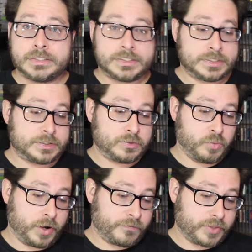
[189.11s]
it's
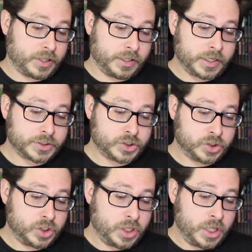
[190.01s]
one for the
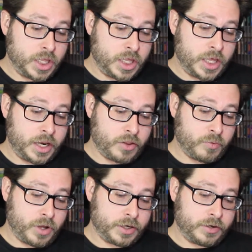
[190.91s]
collection. Another
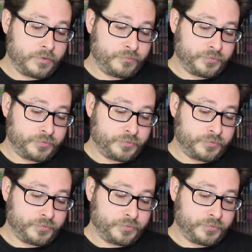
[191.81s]
one,